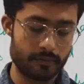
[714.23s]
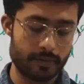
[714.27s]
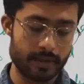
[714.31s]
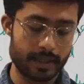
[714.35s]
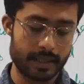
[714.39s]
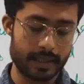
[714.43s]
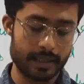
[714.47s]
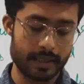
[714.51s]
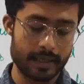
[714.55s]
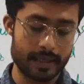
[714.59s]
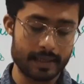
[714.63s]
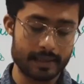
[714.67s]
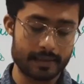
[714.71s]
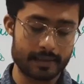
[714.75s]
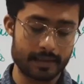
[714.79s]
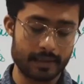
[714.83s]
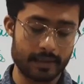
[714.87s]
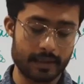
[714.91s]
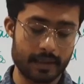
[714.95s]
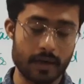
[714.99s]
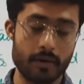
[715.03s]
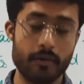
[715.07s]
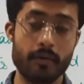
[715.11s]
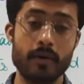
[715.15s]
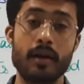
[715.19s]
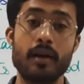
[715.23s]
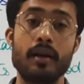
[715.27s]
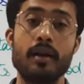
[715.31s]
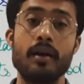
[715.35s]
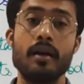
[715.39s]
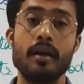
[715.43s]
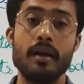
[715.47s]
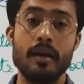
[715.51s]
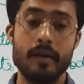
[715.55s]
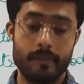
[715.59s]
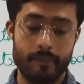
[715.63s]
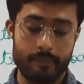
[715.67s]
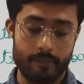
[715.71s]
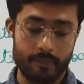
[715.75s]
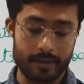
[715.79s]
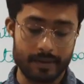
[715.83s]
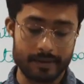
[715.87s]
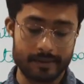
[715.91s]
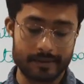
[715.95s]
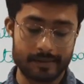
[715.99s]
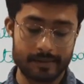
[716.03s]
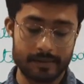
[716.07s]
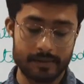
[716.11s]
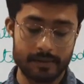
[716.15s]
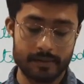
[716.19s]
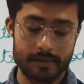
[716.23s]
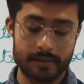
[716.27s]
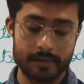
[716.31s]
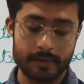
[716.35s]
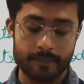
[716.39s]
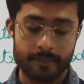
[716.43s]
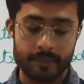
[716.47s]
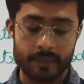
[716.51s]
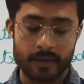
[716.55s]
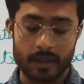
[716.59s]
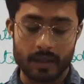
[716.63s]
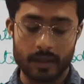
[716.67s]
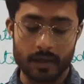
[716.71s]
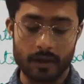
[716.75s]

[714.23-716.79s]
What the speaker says: weakness in our muscles.